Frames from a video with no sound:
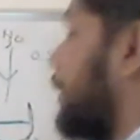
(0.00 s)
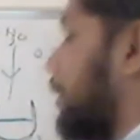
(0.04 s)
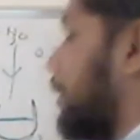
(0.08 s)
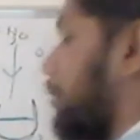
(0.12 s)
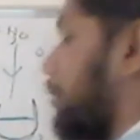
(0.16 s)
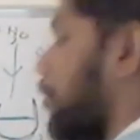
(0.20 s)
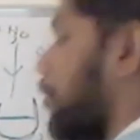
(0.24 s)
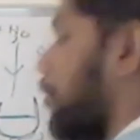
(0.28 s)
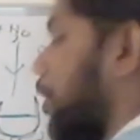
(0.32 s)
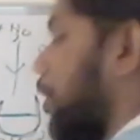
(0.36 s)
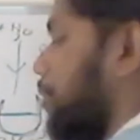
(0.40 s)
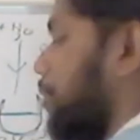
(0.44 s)
the
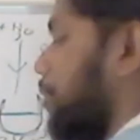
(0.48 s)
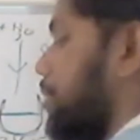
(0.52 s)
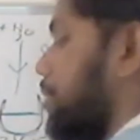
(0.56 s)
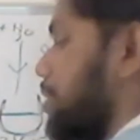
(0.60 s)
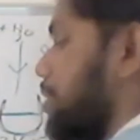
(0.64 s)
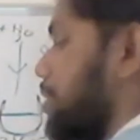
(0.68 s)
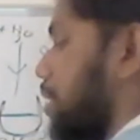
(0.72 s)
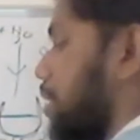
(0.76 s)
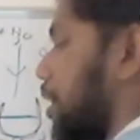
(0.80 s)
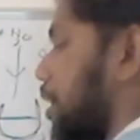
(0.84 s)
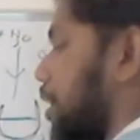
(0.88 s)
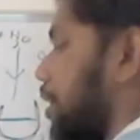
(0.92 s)
volume
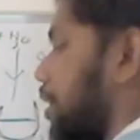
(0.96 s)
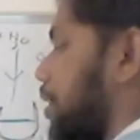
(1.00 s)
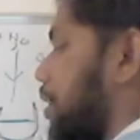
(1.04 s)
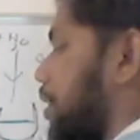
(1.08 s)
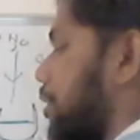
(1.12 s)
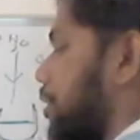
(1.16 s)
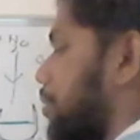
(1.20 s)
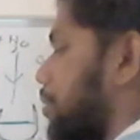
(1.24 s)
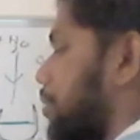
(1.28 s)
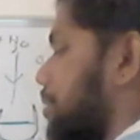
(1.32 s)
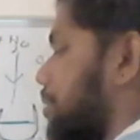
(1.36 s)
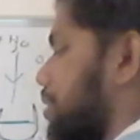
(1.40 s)
is
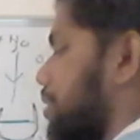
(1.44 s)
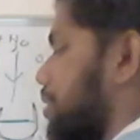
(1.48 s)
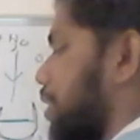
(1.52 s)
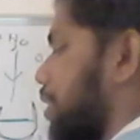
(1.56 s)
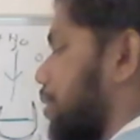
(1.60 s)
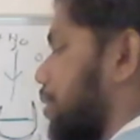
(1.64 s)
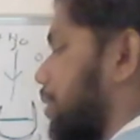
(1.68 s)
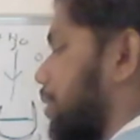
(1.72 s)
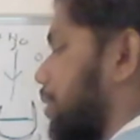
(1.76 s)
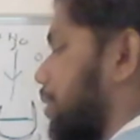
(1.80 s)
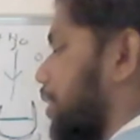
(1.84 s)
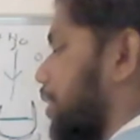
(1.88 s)
100 cubic
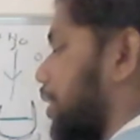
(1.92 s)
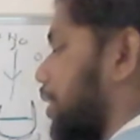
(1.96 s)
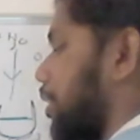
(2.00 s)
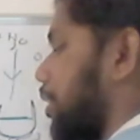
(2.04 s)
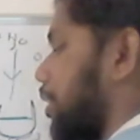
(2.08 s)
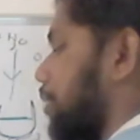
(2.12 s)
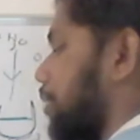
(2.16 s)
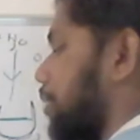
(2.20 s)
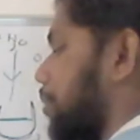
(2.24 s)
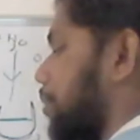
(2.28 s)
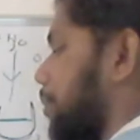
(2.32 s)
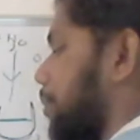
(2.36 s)
centimeter 10
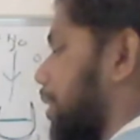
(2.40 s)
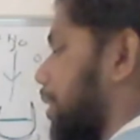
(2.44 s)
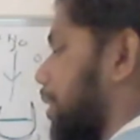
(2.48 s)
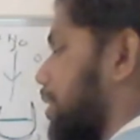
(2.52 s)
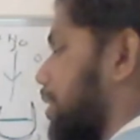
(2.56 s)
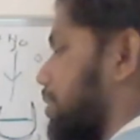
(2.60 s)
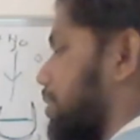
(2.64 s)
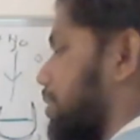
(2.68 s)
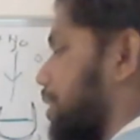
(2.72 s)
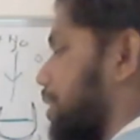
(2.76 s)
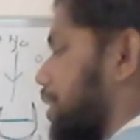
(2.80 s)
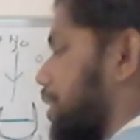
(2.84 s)
to the power
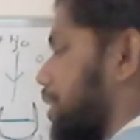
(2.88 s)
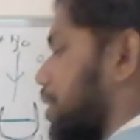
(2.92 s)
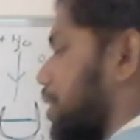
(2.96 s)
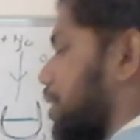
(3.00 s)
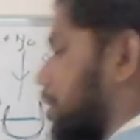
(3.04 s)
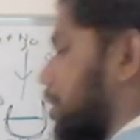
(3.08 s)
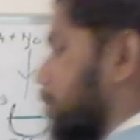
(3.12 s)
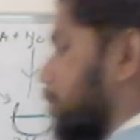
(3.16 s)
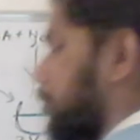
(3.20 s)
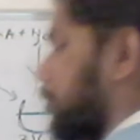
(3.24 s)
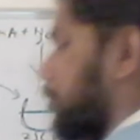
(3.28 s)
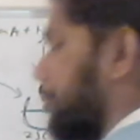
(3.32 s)
minus 3.
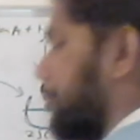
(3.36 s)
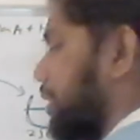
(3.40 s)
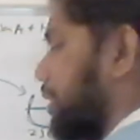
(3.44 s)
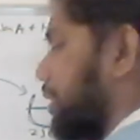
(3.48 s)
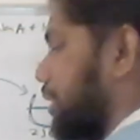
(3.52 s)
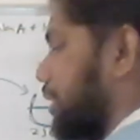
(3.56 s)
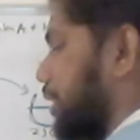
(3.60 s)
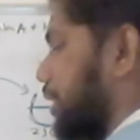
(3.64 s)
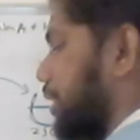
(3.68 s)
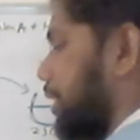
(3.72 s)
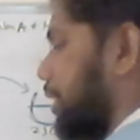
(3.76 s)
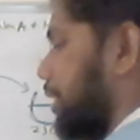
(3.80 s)
So
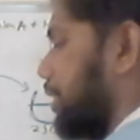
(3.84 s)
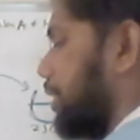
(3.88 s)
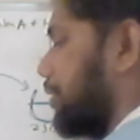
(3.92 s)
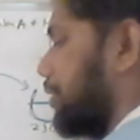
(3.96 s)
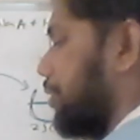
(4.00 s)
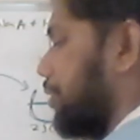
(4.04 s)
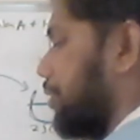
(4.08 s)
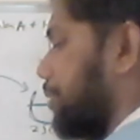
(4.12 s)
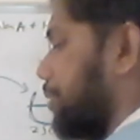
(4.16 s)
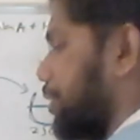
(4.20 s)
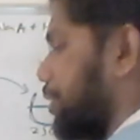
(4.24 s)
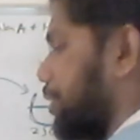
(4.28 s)
basically this
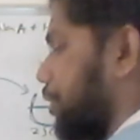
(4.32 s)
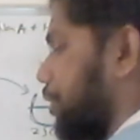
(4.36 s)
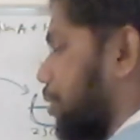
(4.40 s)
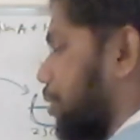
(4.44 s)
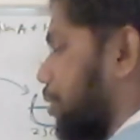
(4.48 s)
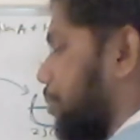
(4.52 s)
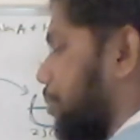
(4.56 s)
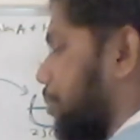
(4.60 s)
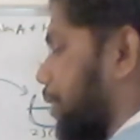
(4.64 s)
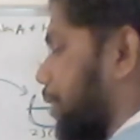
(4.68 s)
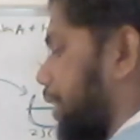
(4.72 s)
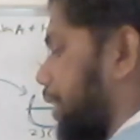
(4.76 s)
will be
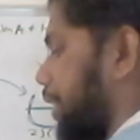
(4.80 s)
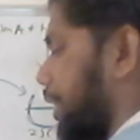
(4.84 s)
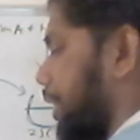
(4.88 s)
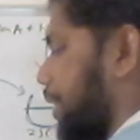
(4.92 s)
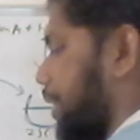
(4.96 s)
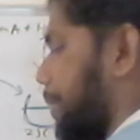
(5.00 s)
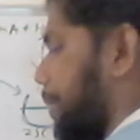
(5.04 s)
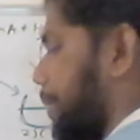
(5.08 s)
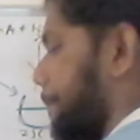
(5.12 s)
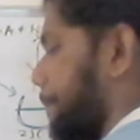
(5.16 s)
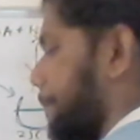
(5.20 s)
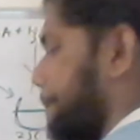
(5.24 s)
0.8
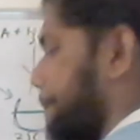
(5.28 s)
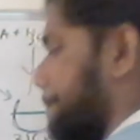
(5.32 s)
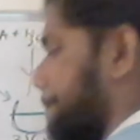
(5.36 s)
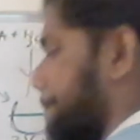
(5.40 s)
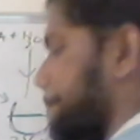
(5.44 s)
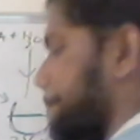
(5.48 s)
m.